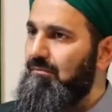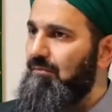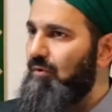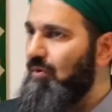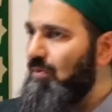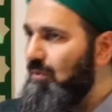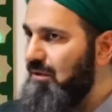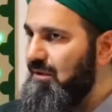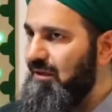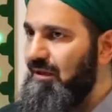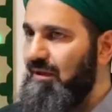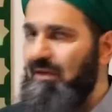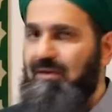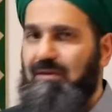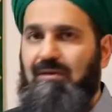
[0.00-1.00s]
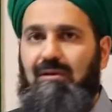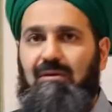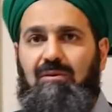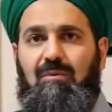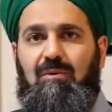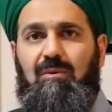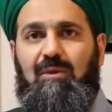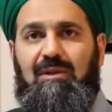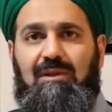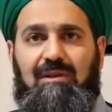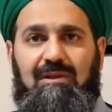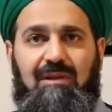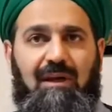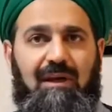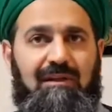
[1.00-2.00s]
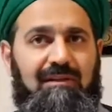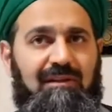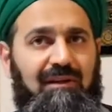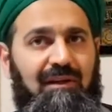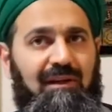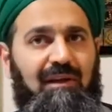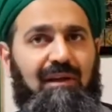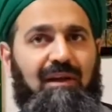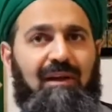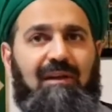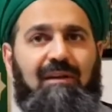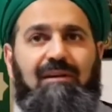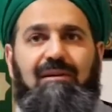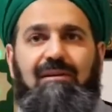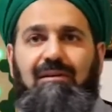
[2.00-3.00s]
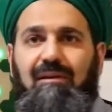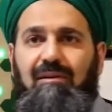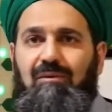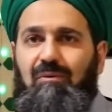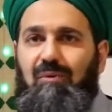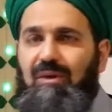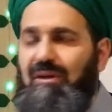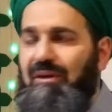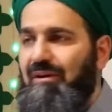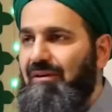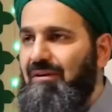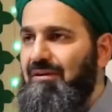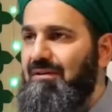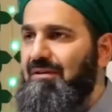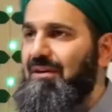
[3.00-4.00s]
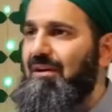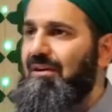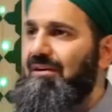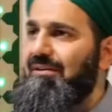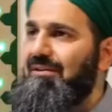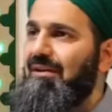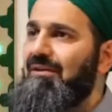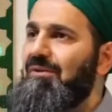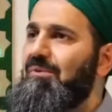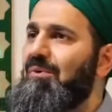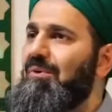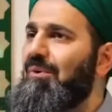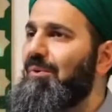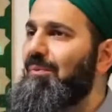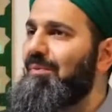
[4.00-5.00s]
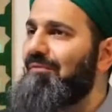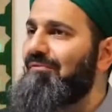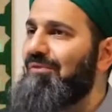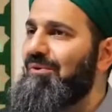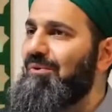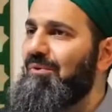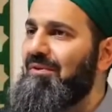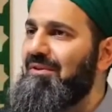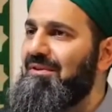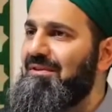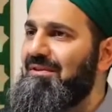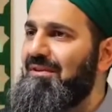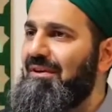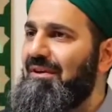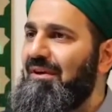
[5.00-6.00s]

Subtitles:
You will see this and you will witness that and you will hear this secret and you will open for you this.